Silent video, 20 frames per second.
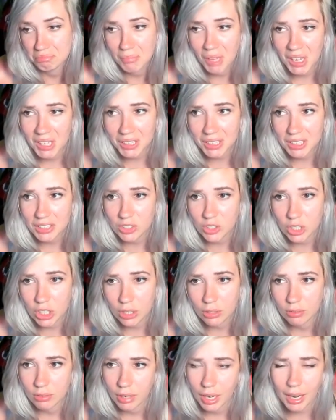I think it's
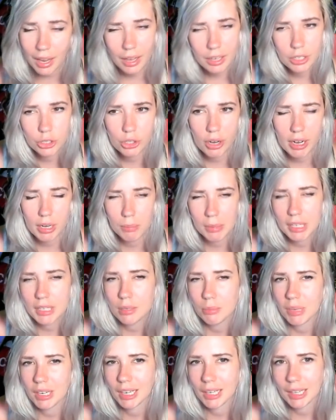cute. I kind of tried to make it a
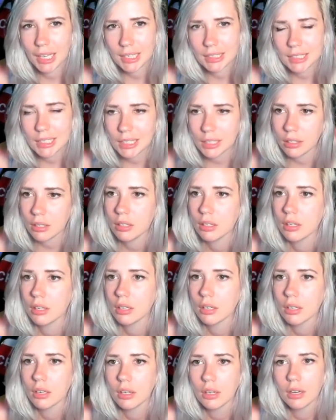bit eclectic,
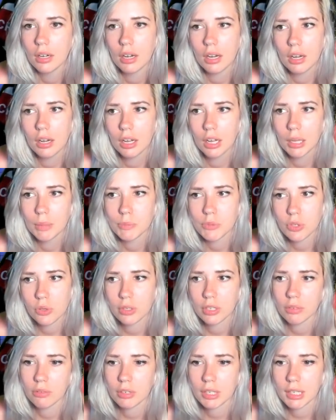so that
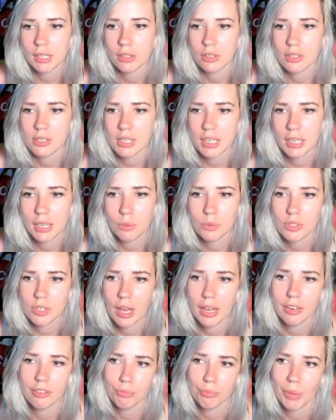it really looks like it was
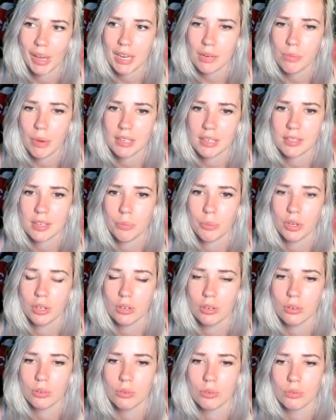kind of made by someone
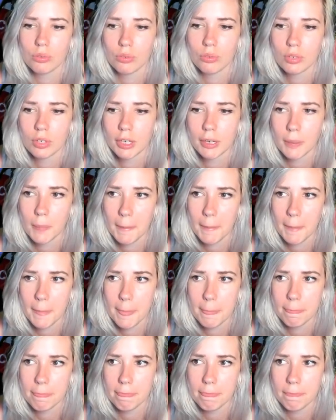who
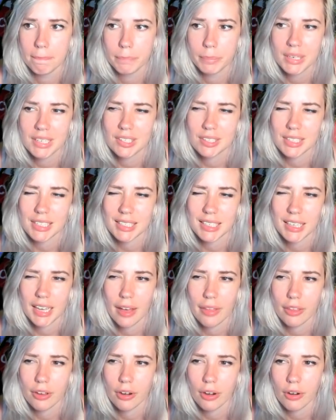pieced it
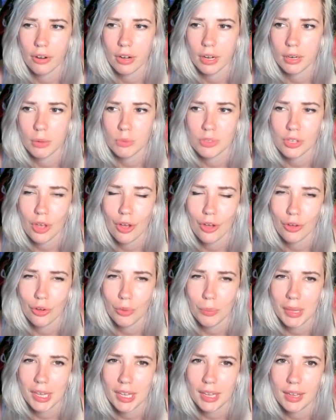together and it was
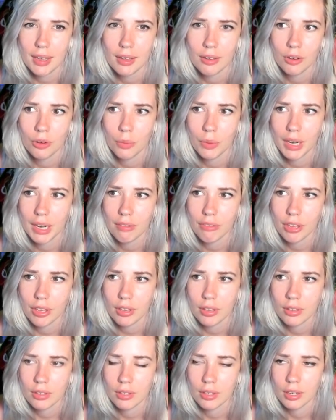homey or whatever.